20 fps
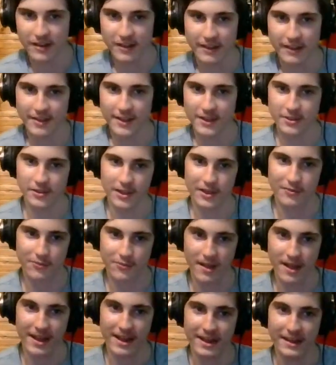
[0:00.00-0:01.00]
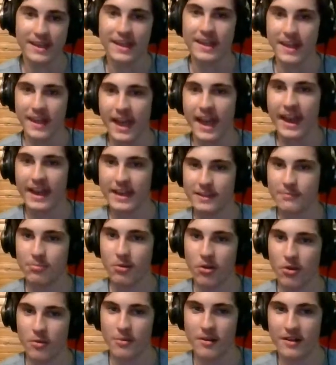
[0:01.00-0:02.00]
You can literally ride any
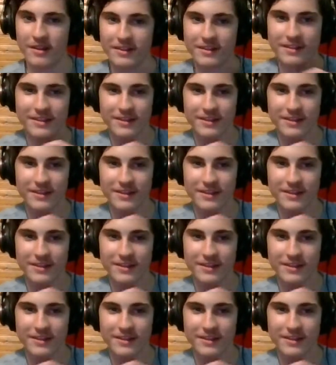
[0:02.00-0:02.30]
Pokemon.